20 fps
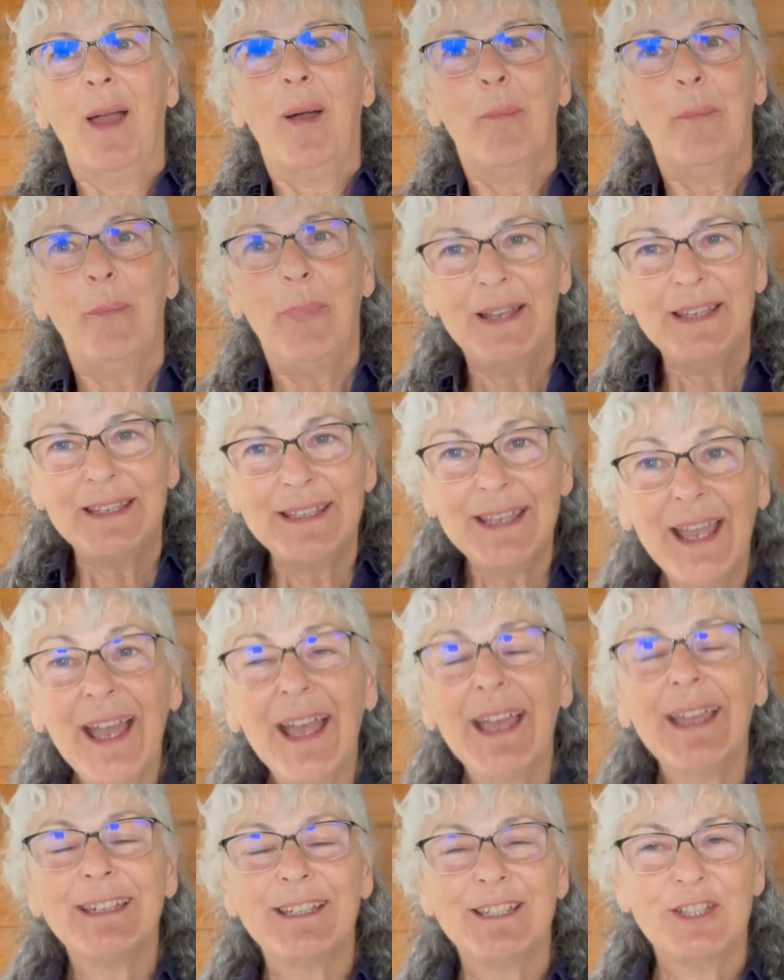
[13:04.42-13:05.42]
But
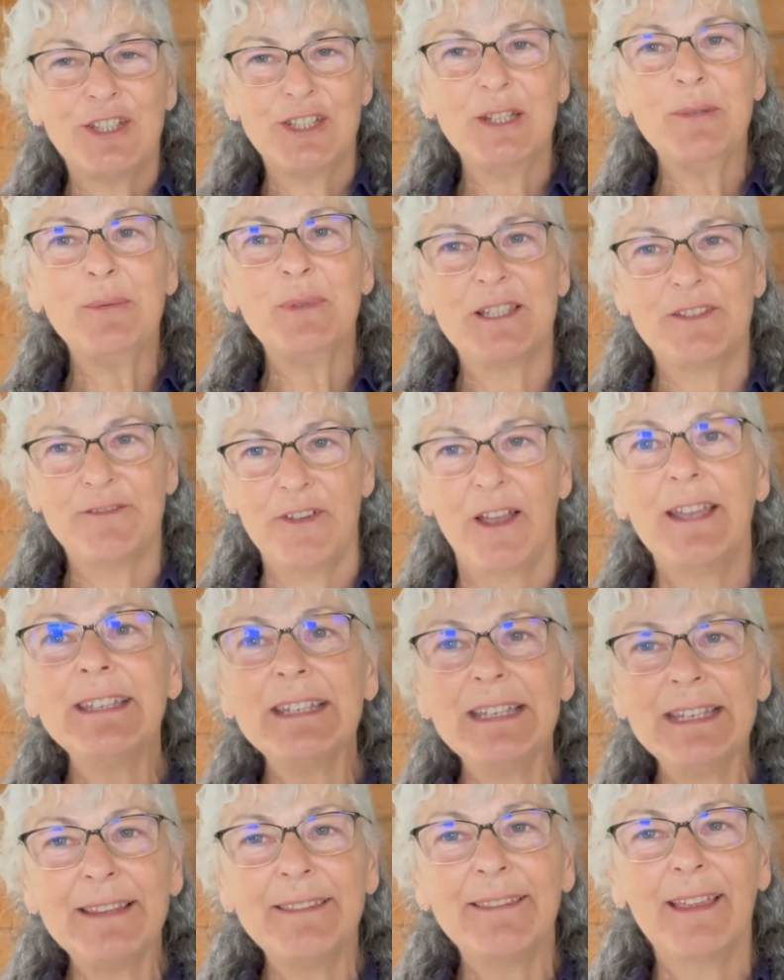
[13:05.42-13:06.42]
yet she was
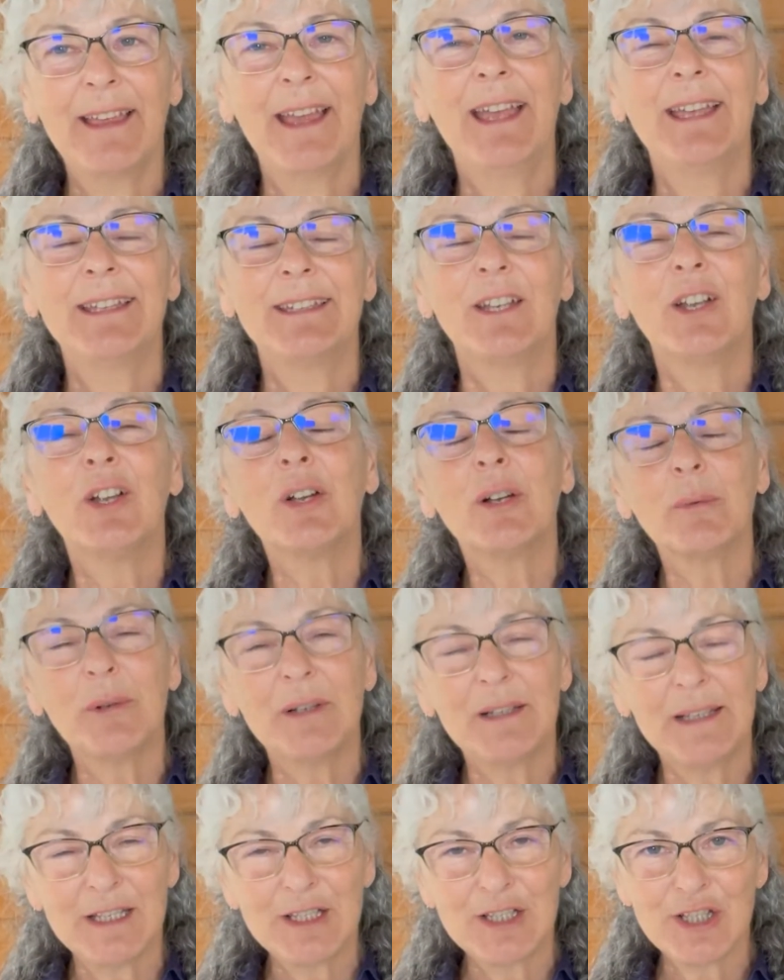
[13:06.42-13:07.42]
finding that her
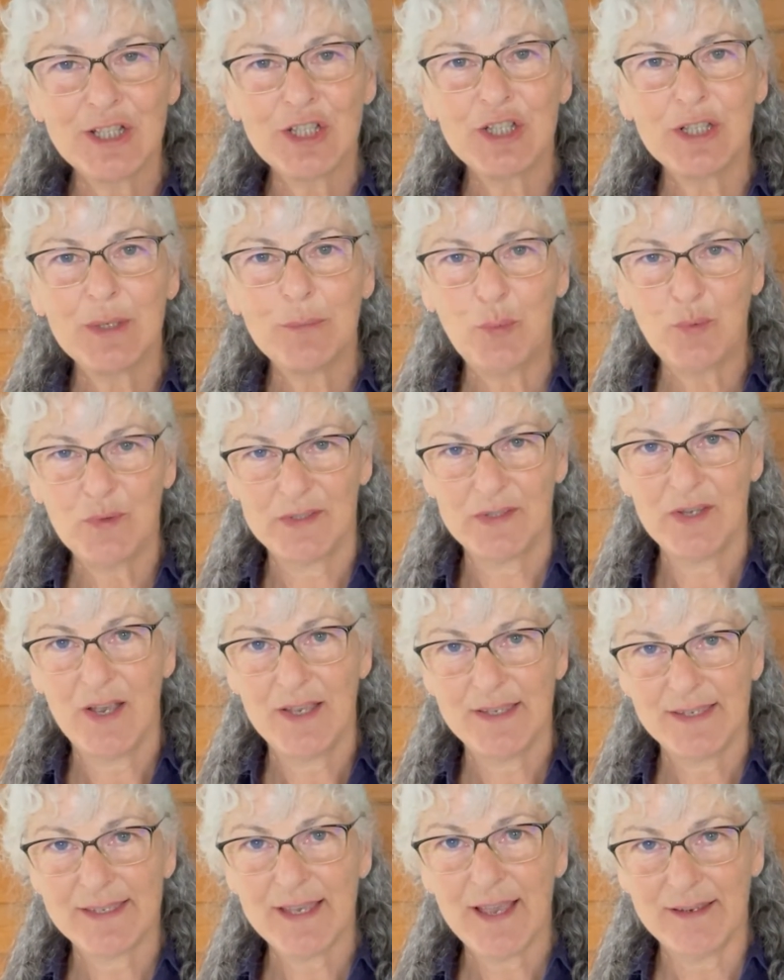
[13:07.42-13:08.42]
relationship was
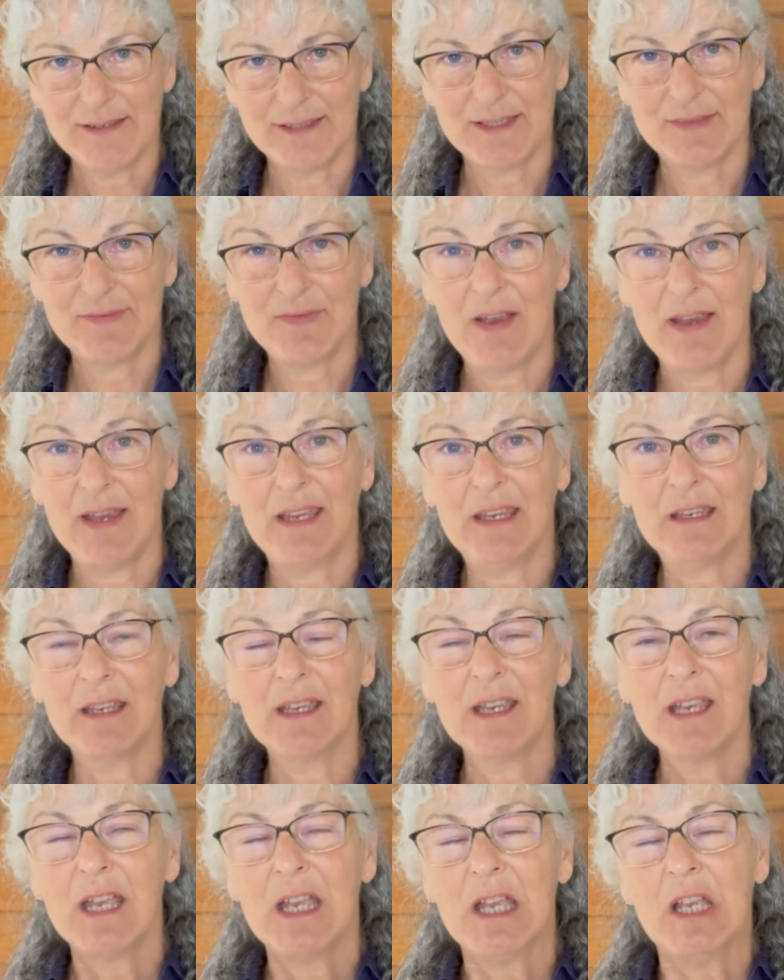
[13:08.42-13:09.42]
not satisfying.
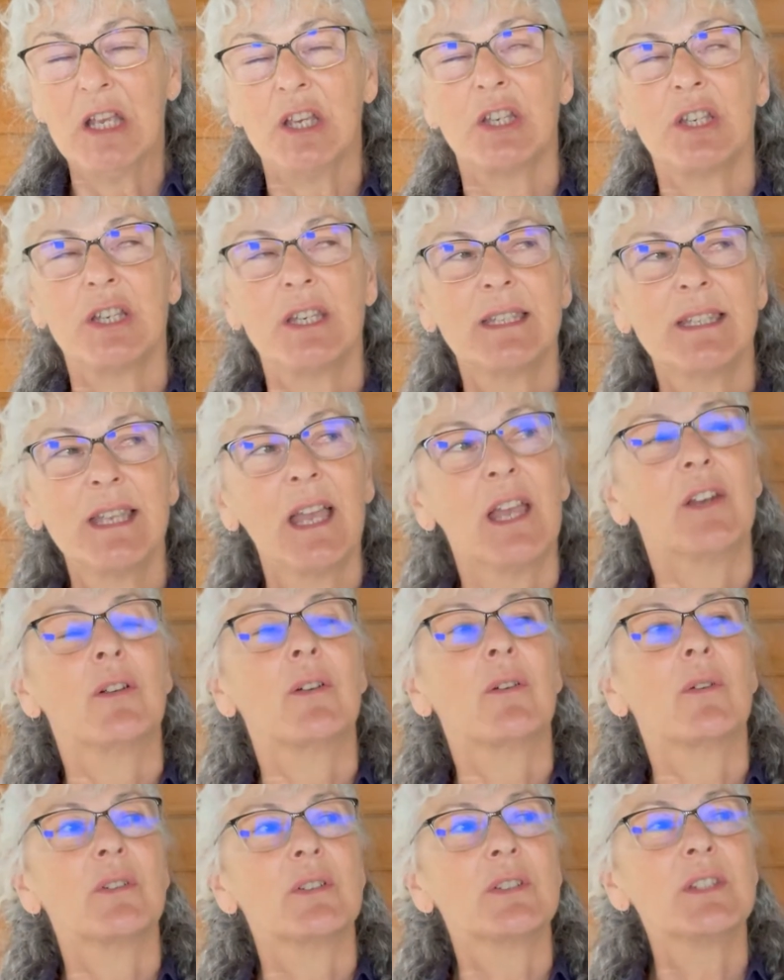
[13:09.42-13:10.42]
She said
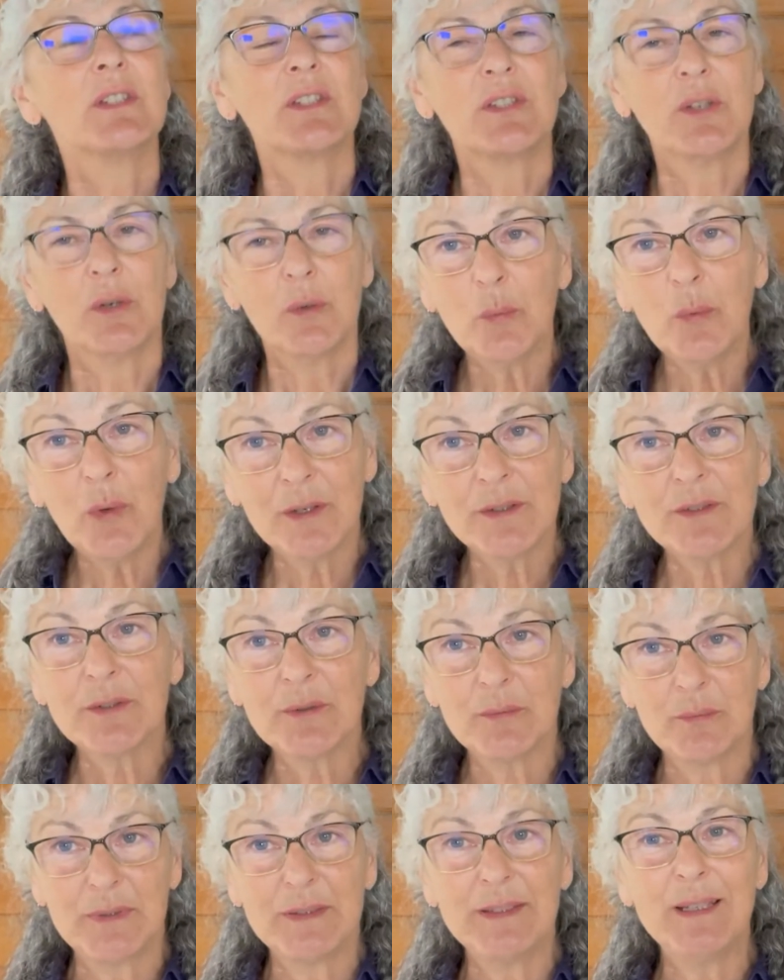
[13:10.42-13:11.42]
her horses don't want
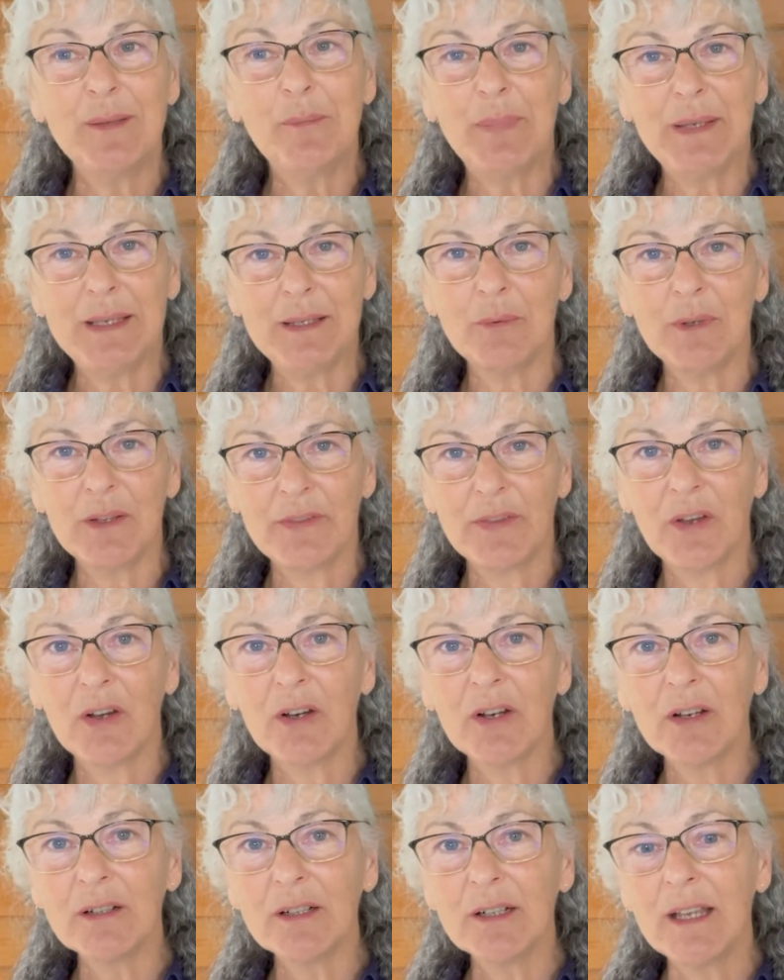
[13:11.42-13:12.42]
to really be with
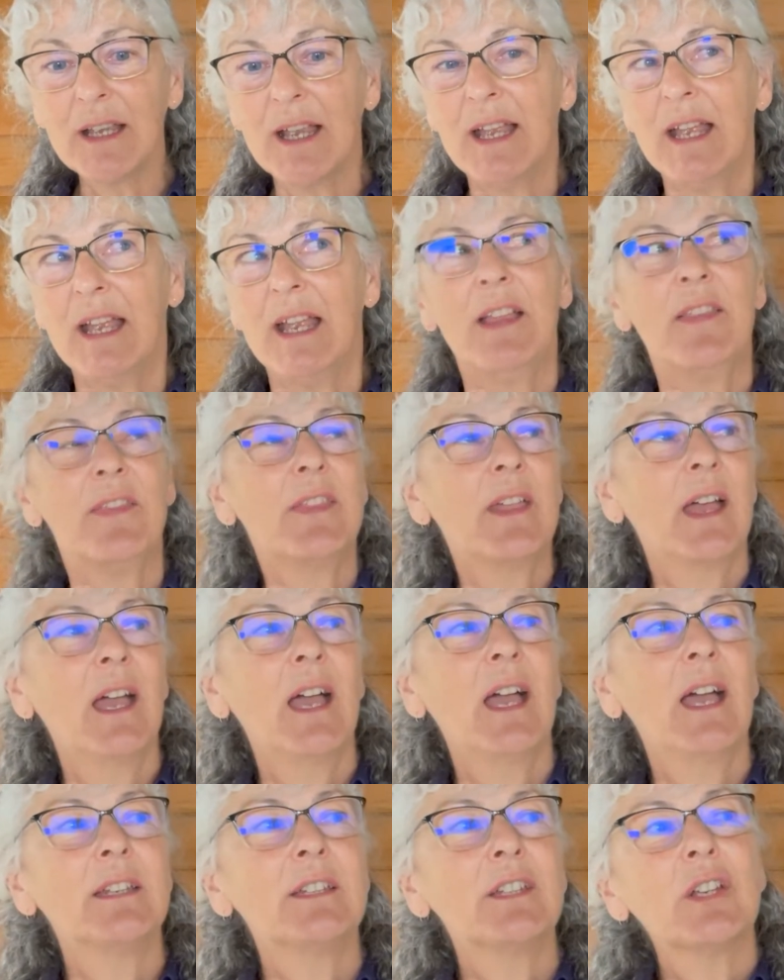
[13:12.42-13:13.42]
her,
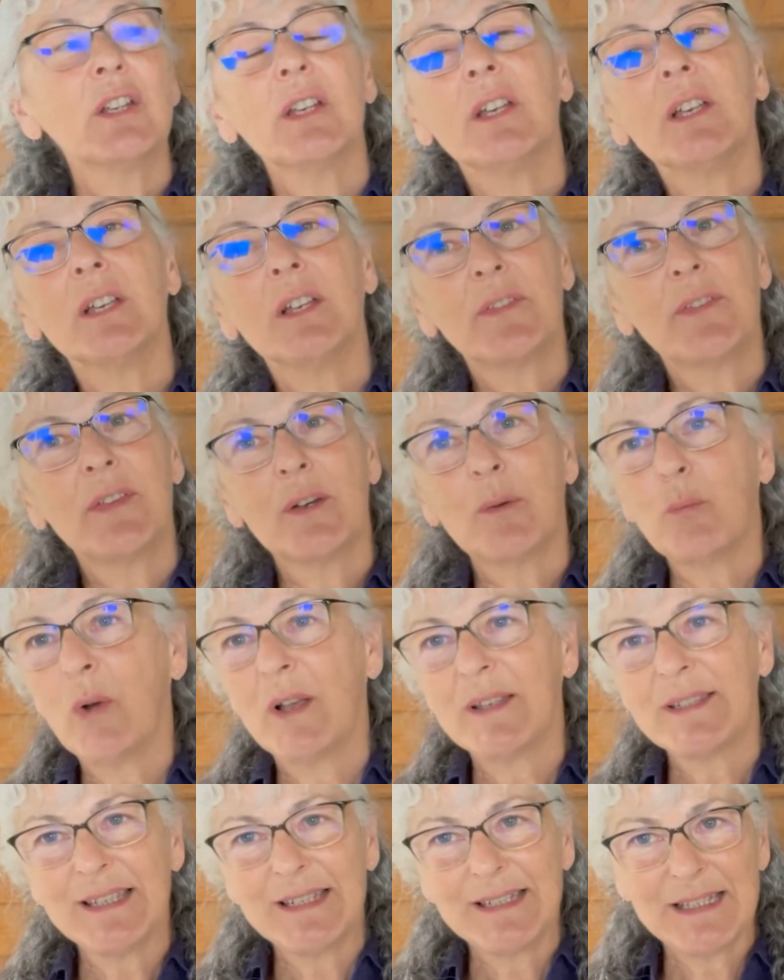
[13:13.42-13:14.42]
that there
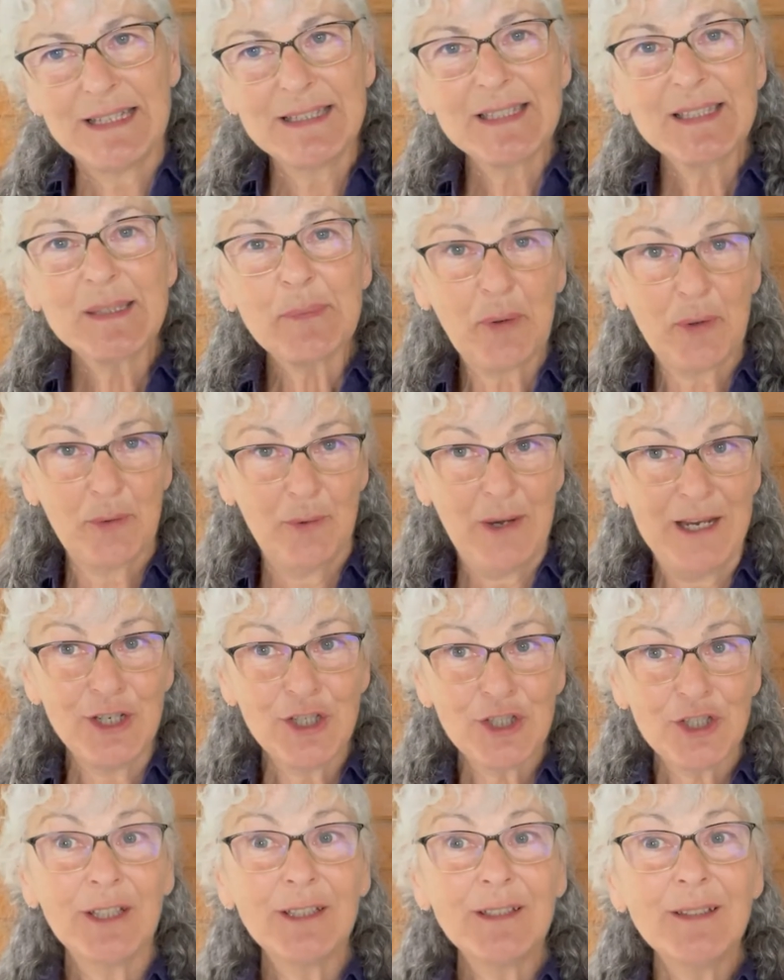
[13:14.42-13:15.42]
wasn't
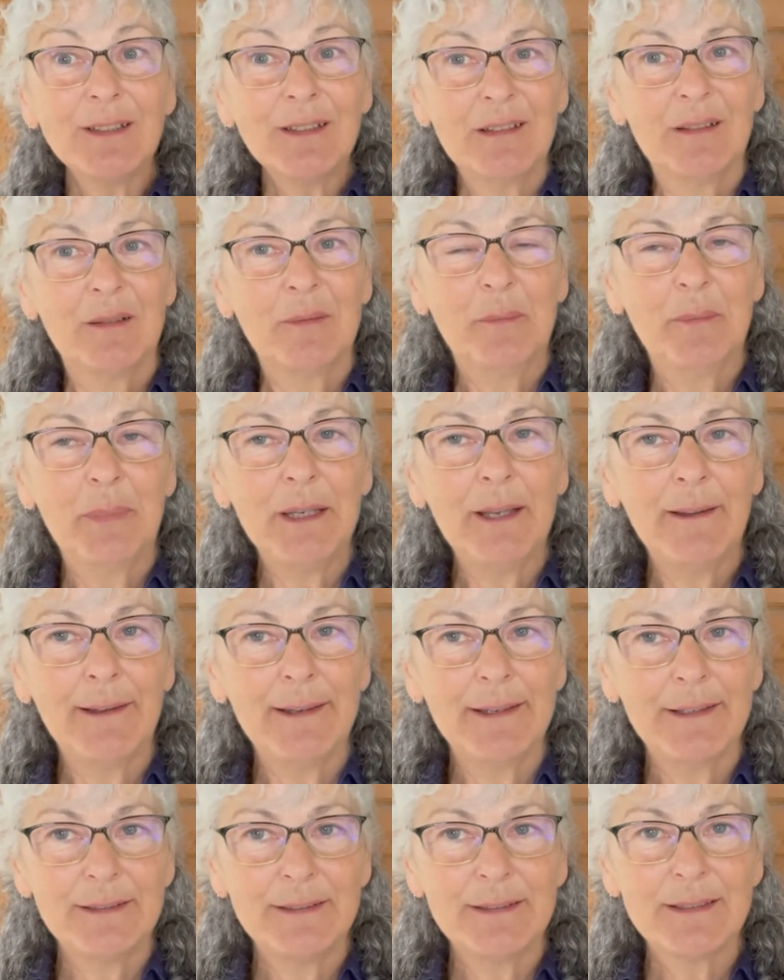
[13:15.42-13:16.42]
inspiration
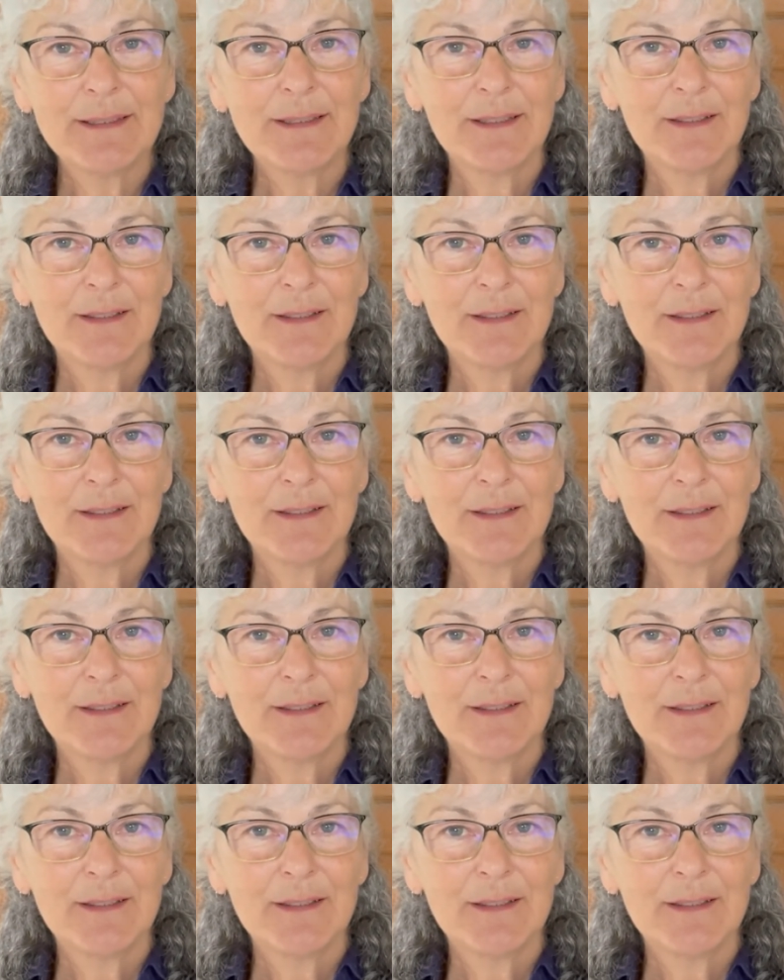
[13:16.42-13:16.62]
behind